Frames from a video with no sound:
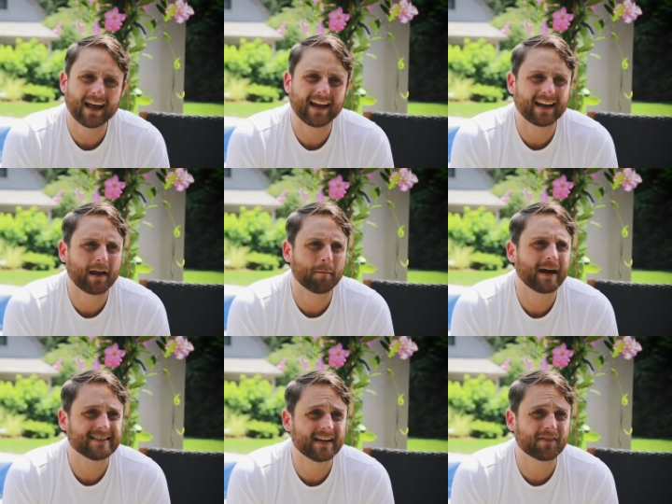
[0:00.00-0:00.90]
And, and
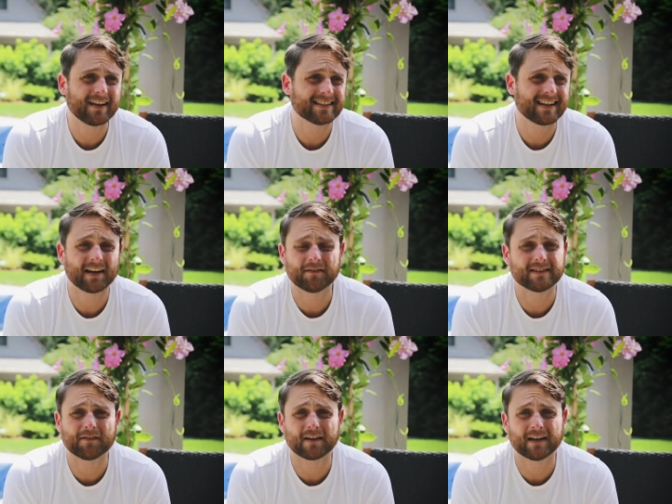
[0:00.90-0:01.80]
by different, it's not even
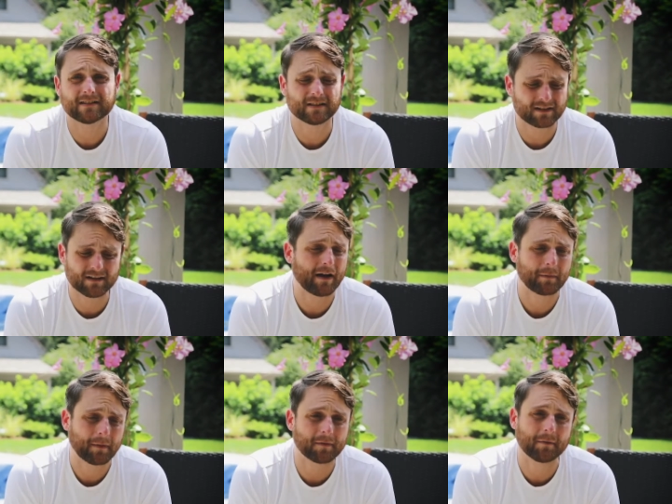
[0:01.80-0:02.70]
different. It's just
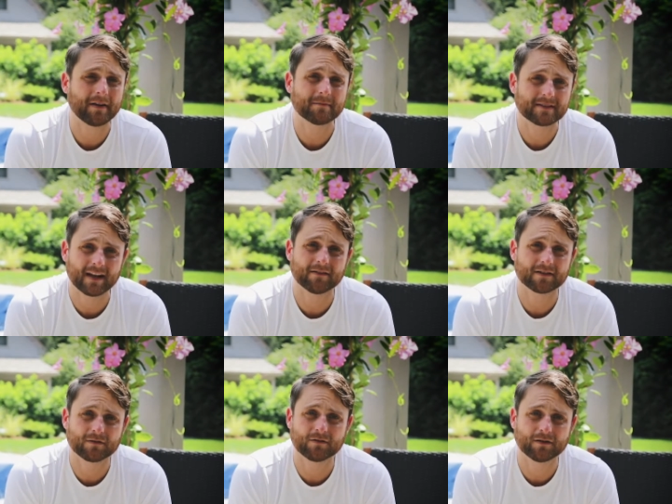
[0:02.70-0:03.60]
allowing people to be themselves
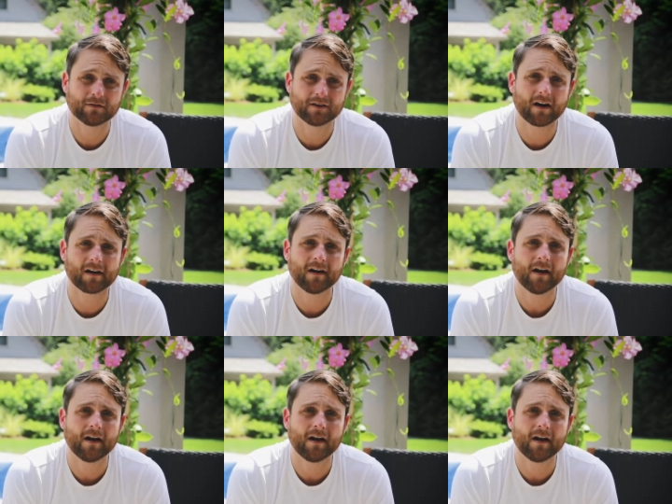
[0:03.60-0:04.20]
and who they really are.